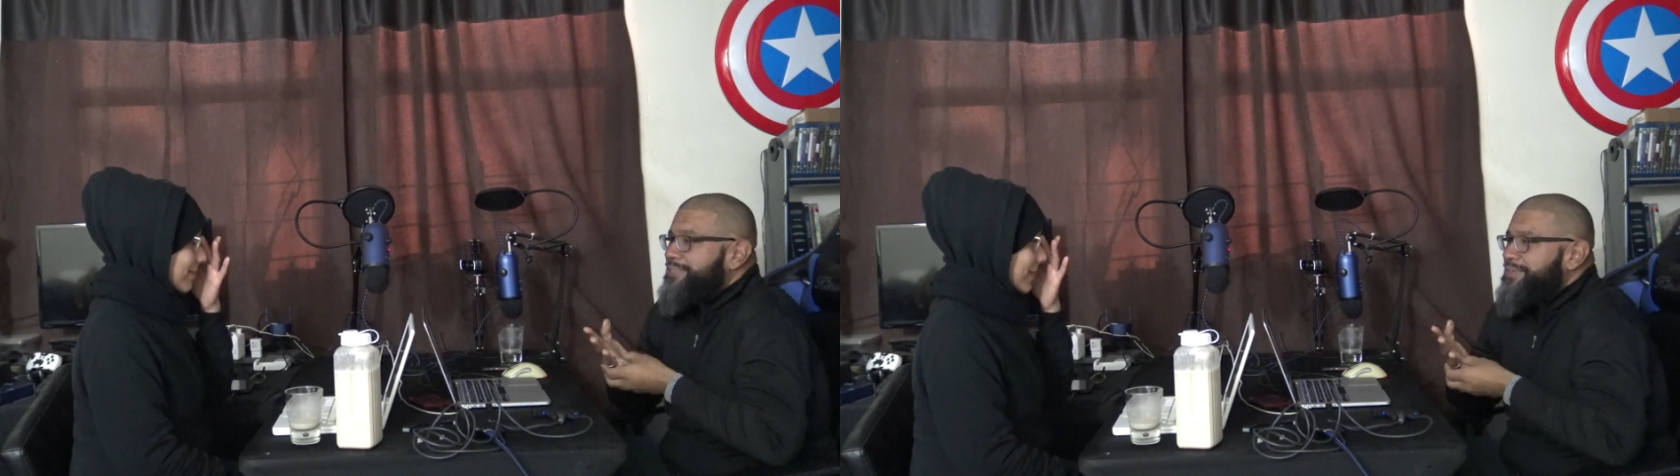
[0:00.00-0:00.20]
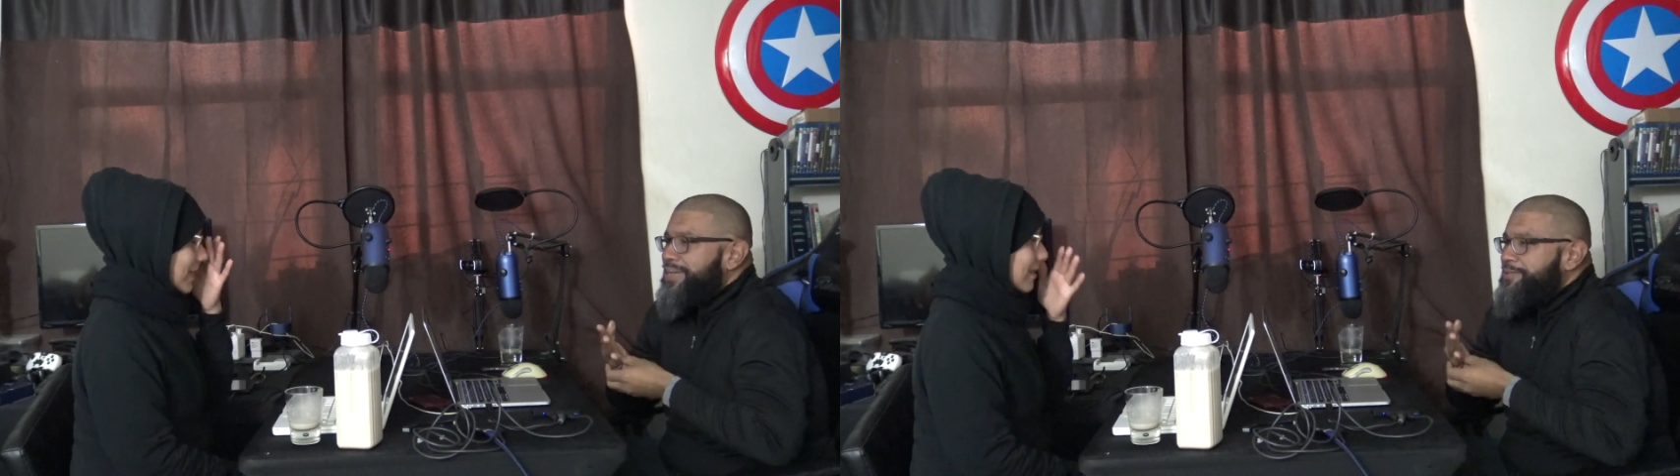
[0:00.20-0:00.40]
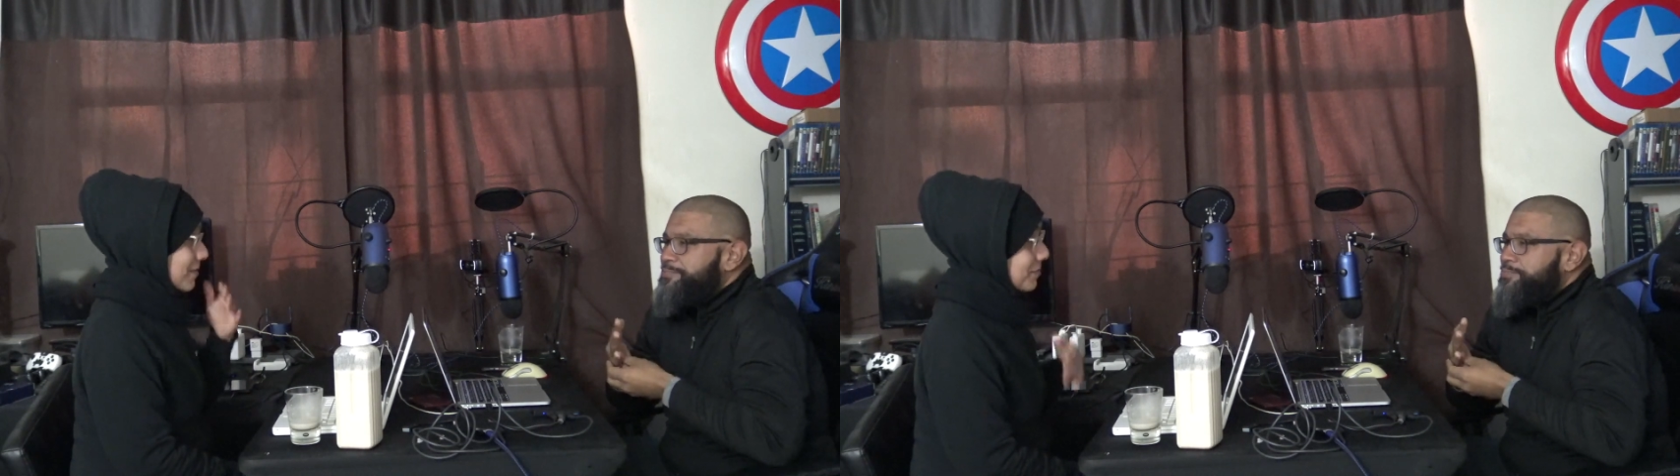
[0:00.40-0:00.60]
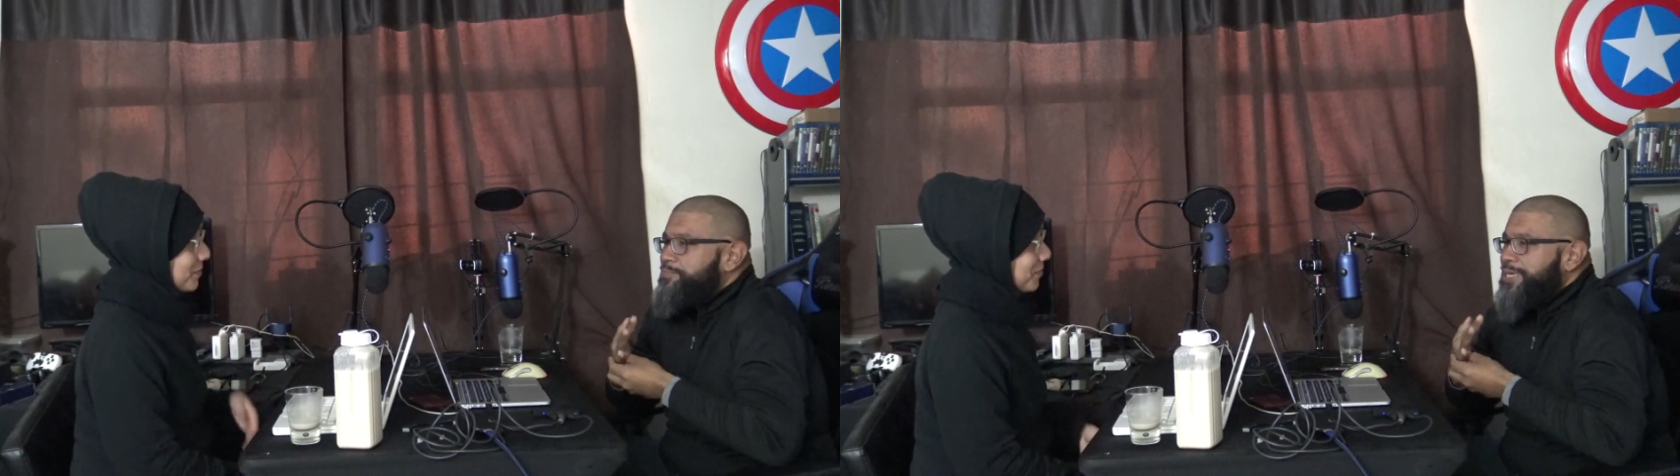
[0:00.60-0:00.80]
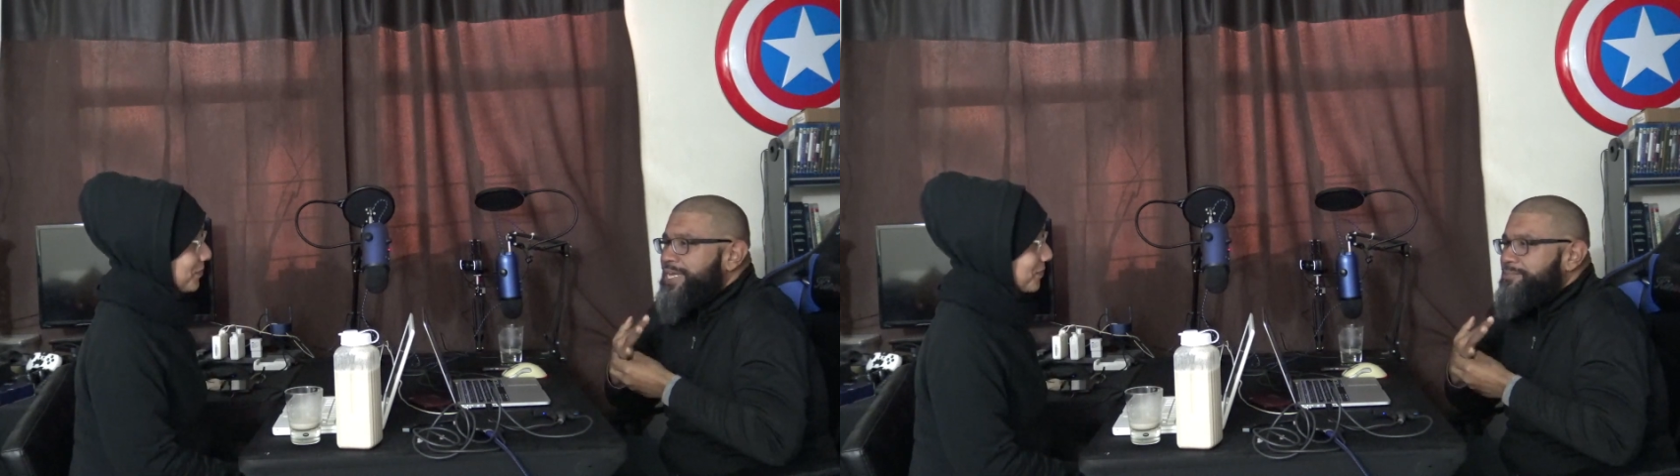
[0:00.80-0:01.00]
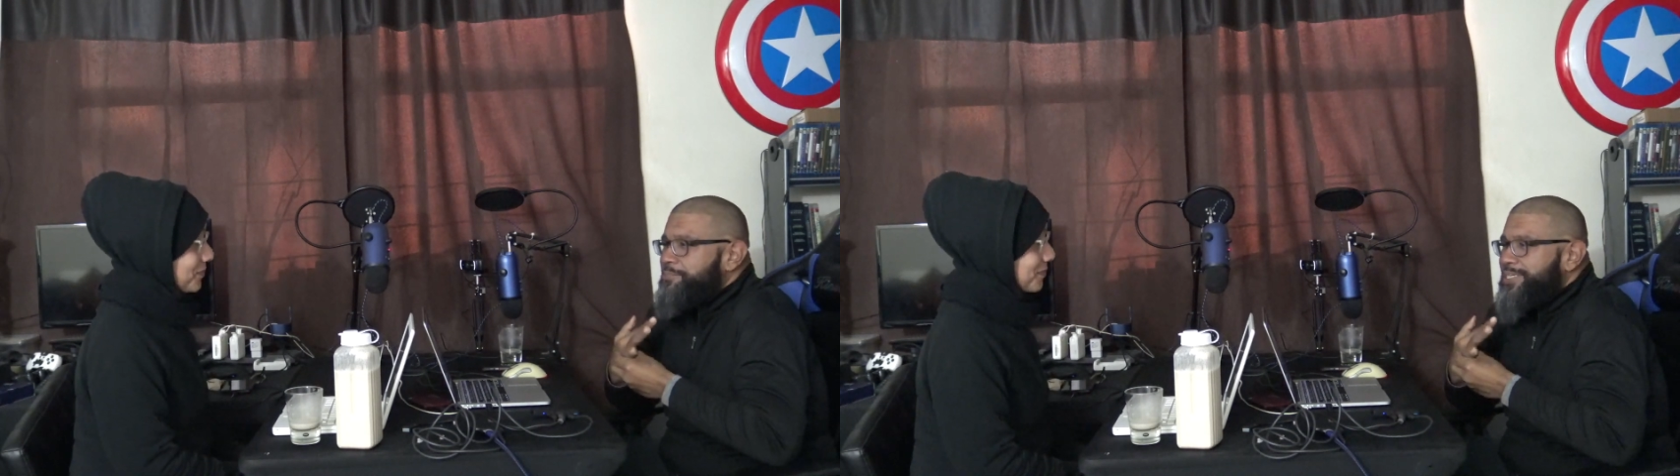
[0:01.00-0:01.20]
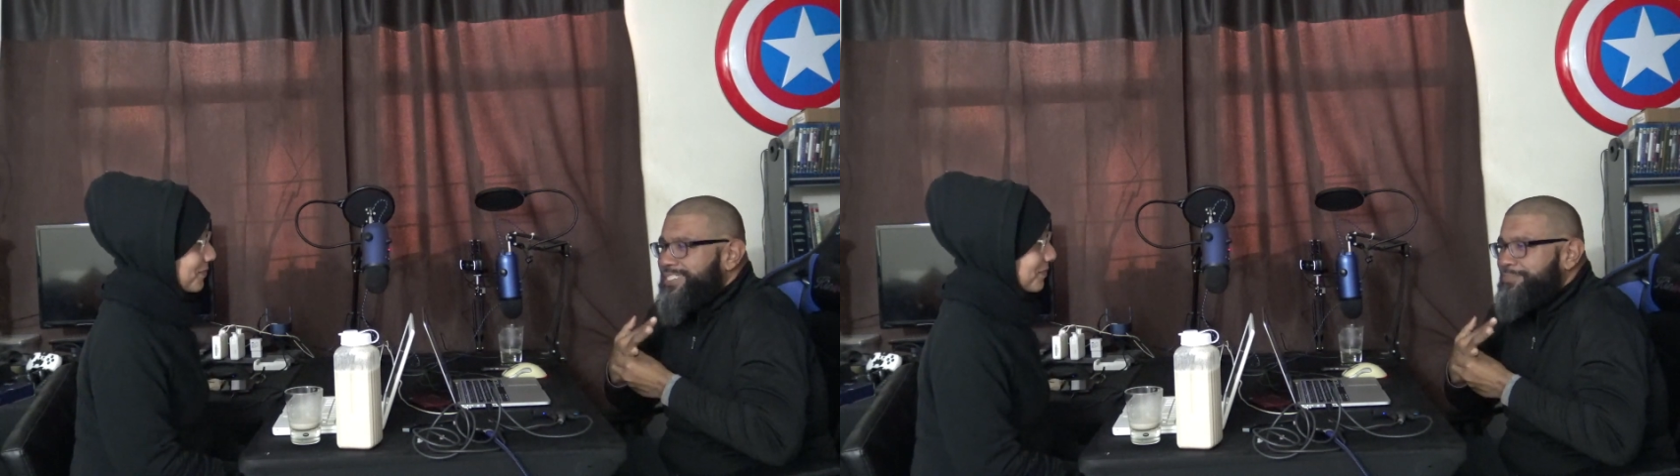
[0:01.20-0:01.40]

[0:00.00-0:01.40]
Like, what